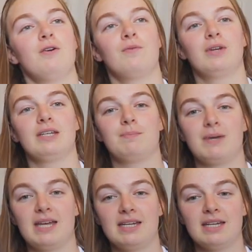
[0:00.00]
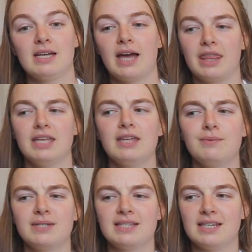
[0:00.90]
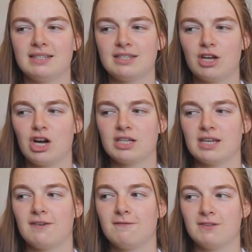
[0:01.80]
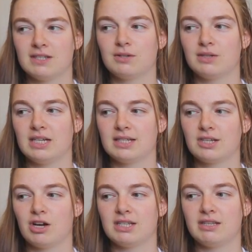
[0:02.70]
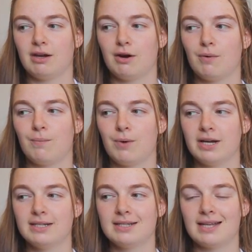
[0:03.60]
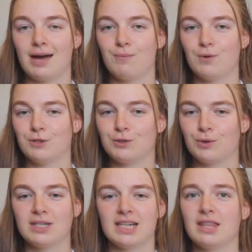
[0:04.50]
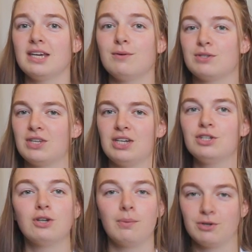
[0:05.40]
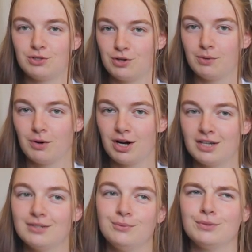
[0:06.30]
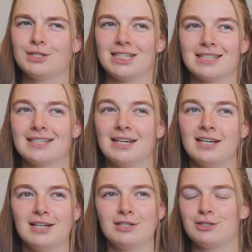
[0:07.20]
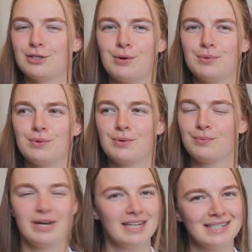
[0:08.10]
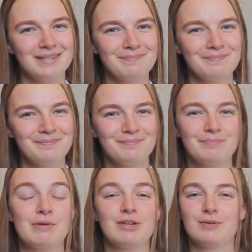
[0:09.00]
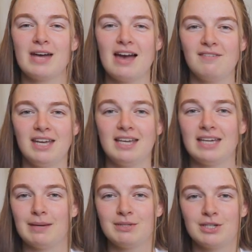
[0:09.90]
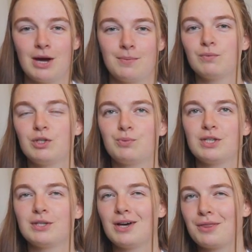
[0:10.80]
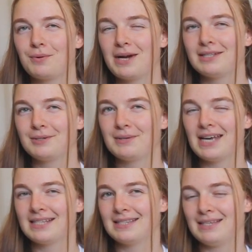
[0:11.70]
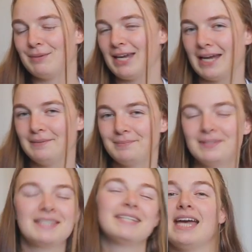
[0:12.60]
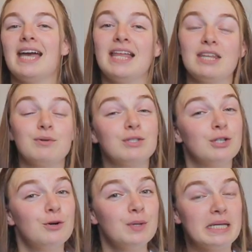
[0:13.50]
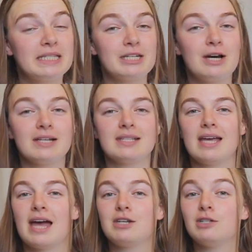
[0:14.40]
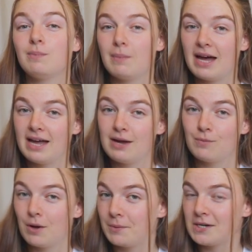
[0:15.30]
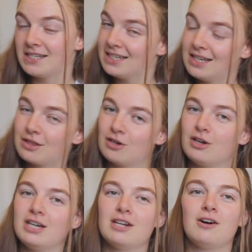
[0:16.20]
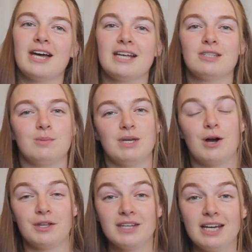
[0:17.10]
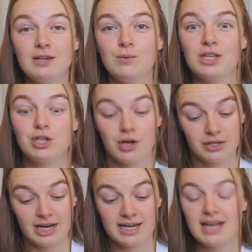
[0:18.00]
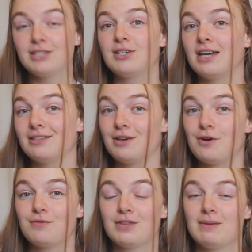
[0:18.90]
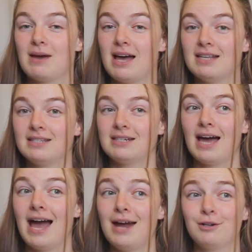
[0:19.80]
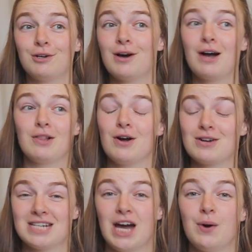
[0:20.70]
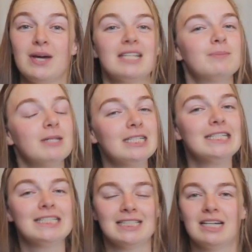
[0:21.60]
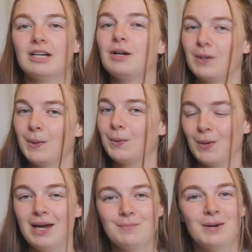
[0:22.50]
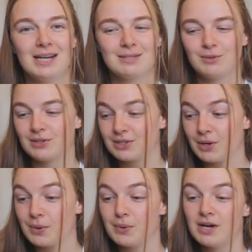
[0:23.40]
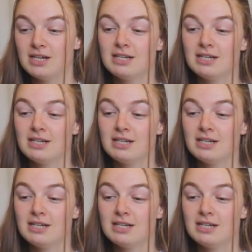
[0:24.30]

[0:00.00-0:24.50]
really been, I think there was in stocks, like physical in stocks here once at one stores and I think it was like Shoppers Drug Mart, which is so random but we don't have like a GameStop, which was otherwise known as EB Games. And there was no in-stocks at my Walmart either. It all has to be online, which online, as you guys know, for the past I don't know how long now, it's been quite impossible. So